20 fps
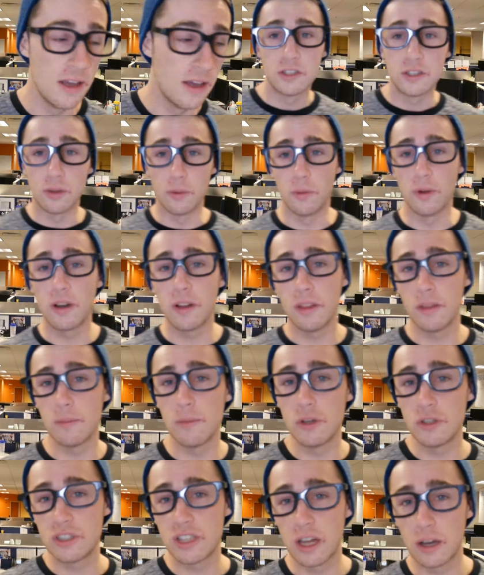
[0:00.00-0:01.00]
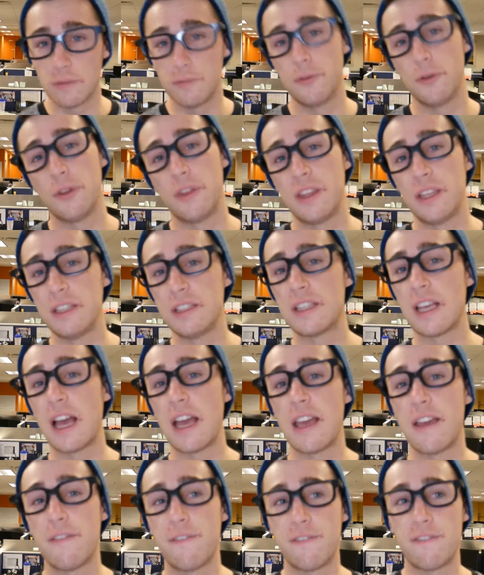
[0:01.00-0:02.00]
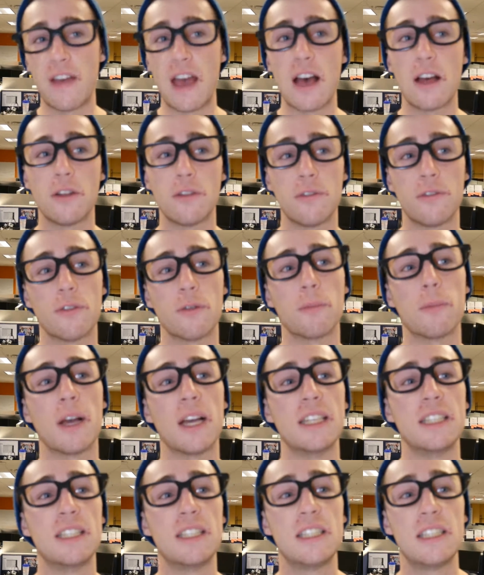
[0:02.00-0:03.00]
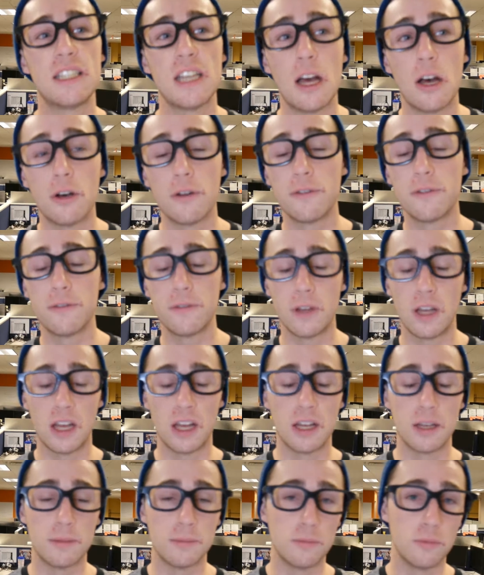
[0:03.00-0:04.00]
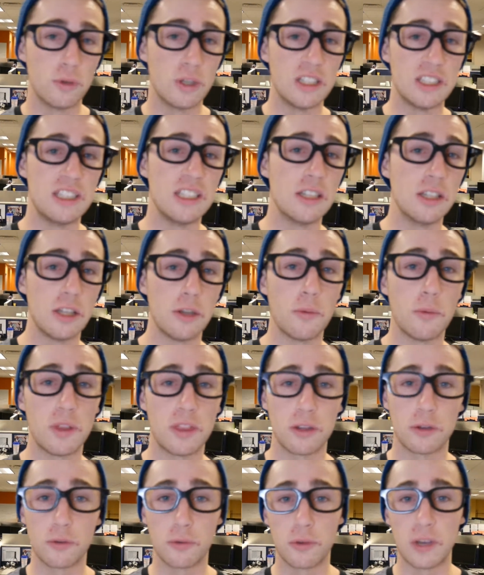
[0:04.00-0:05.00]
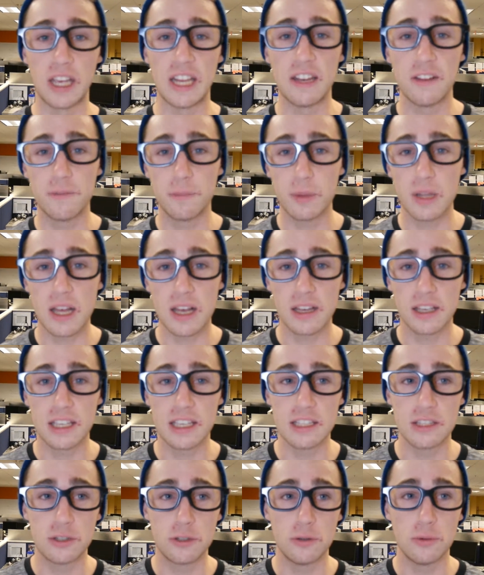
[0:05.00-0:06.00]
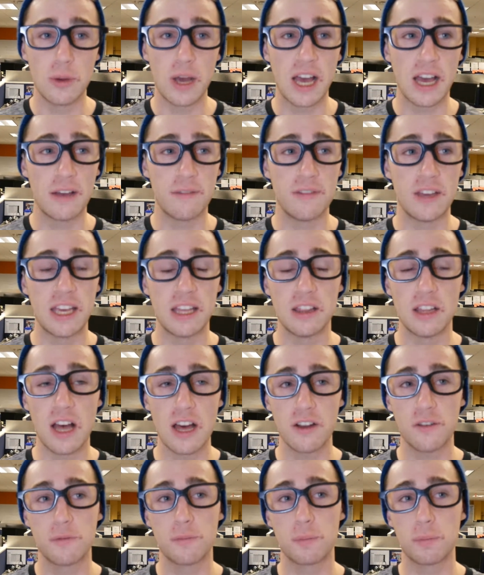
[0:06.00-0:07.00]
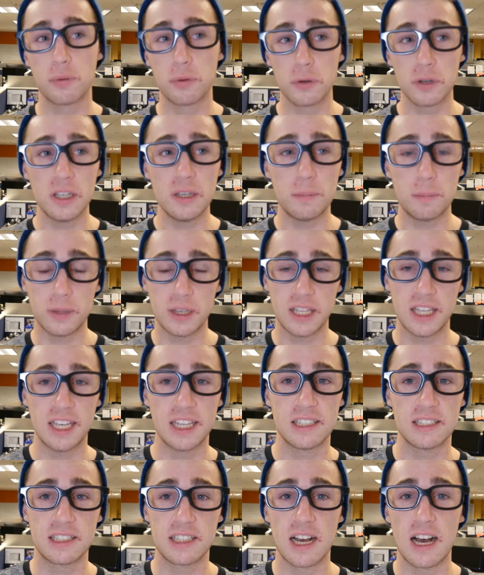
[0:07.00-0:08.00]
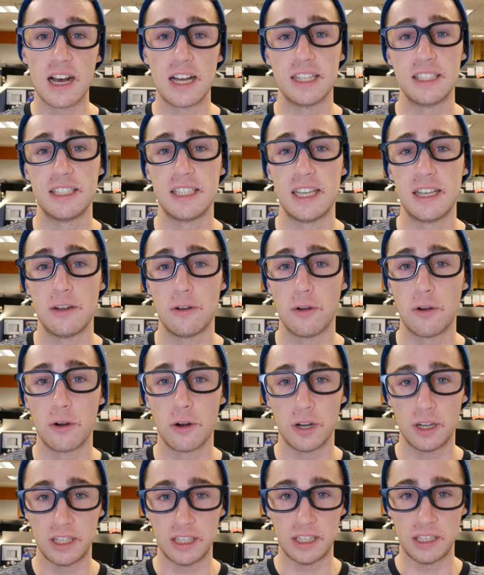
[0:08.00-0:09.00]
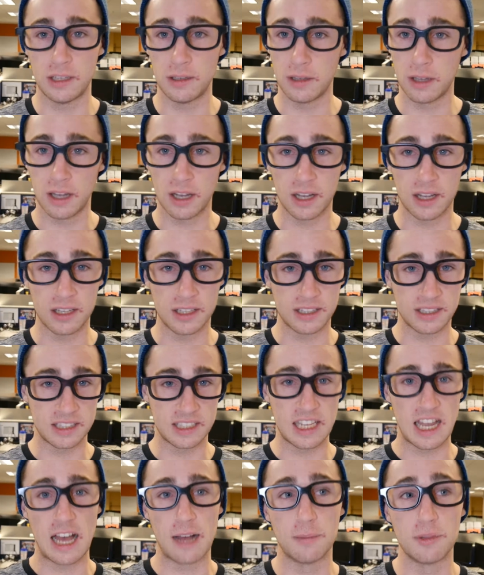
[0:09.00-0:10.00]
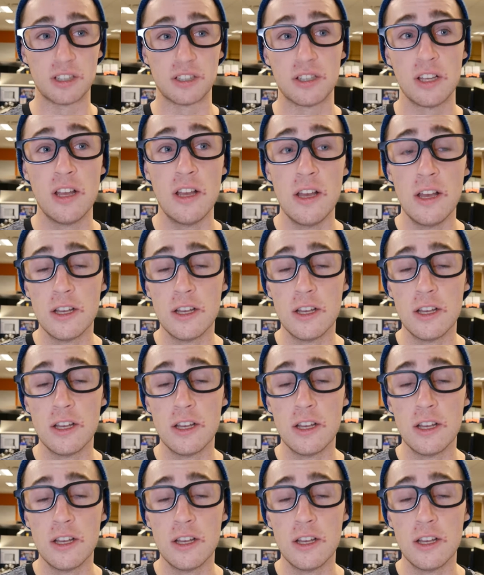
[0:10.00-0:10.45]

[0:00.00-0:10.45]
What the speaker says: So one of the most helpful things I have found for myself when dealing with a creative block is to have a lot of pre-planned content already established.